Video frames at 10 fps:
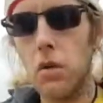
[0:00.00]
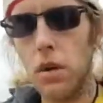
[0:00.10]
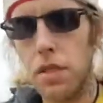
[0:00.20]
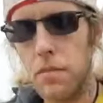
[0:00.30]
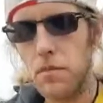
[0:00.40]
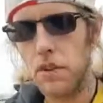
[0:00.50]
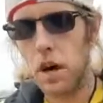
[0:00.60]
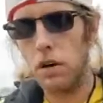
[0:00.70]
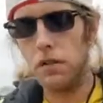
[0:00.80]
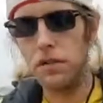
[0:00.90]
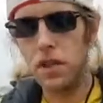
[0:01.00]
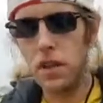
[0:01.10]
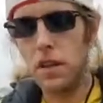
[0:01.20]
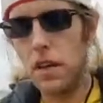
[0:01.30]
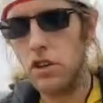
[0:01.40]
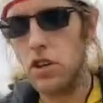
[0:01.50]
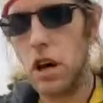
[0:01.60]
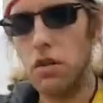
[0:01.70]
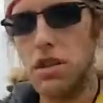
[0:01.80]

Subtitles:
with themselves. They shall